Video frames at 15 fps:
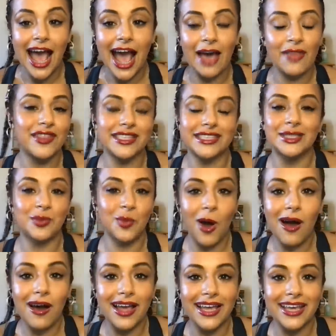And this is
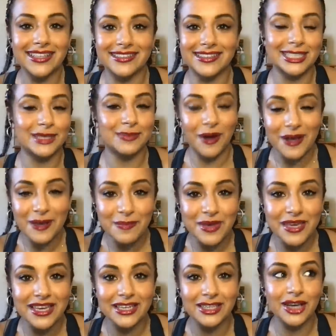why, despite
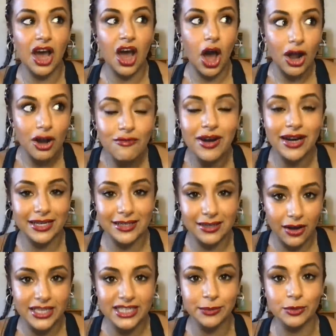being
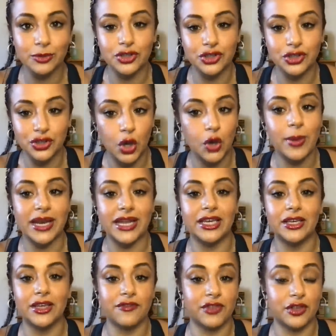unrecognizable to so many
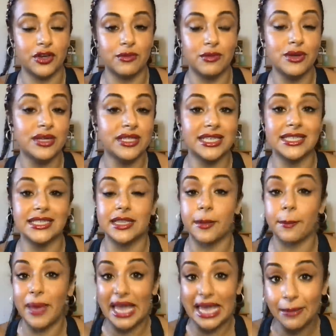of the communities and the
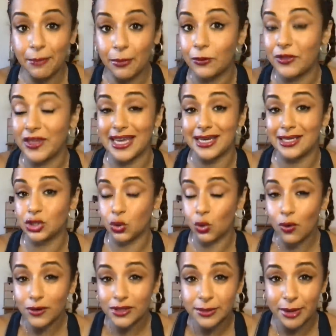people that he
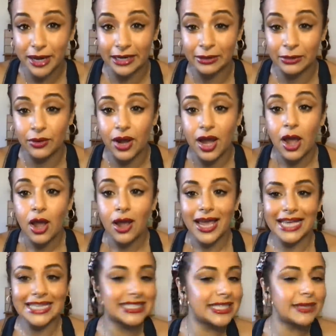talks about,
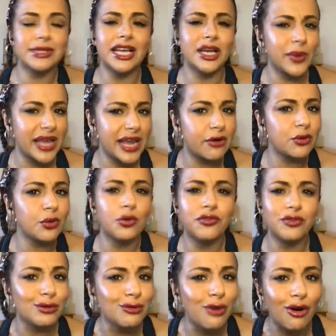it seems like we hear an
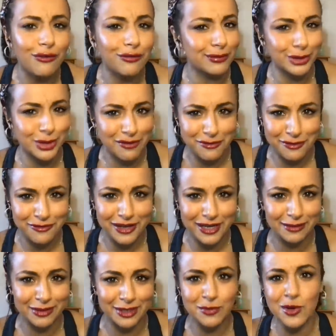awful lot from Trevor
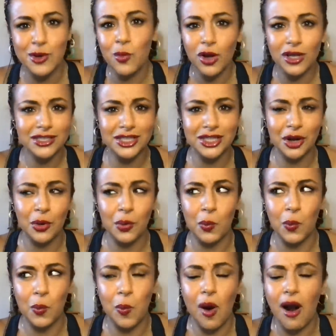Phillips. And we wonder, you know,
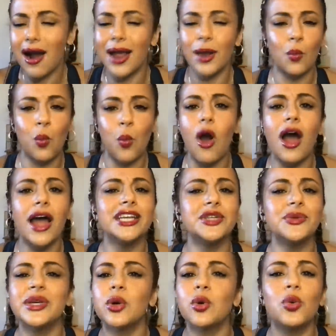why, why do
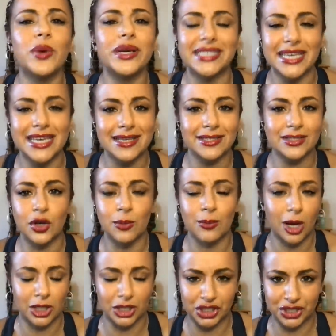we always hear so
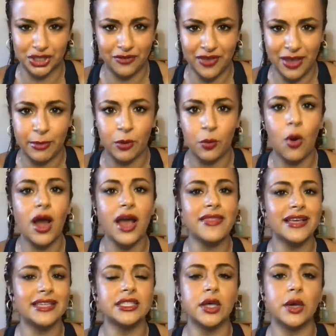much of him, and why
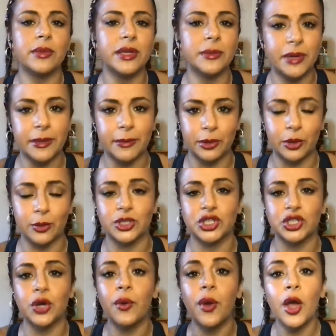there's so many people who are
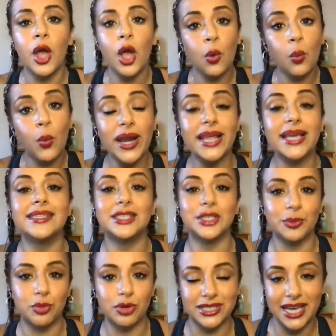so willing to
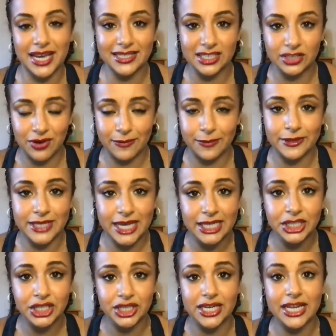protect his
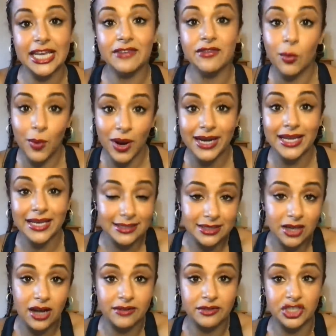reputation, even when he has
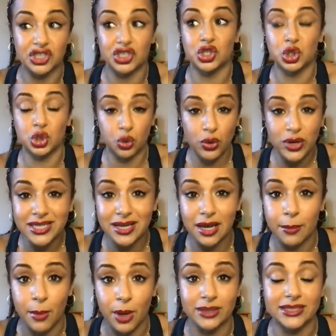kind of destroyed it
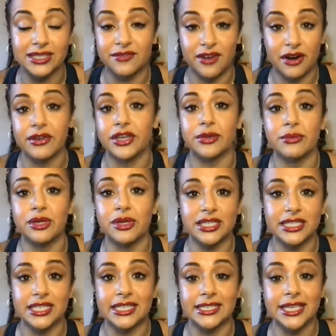amongst the very
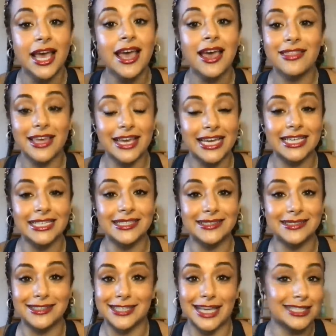communities that he
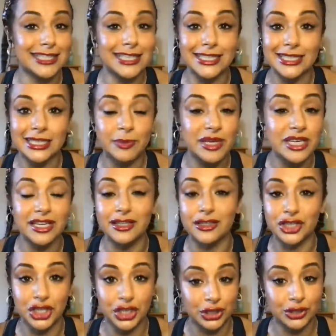says he is speaking
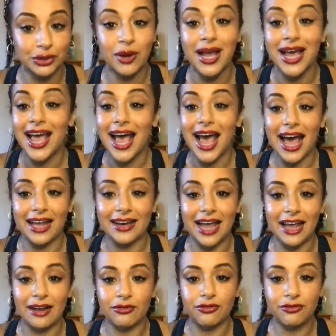to and,
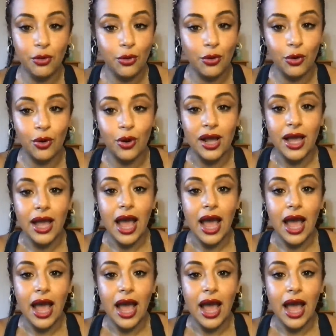and for.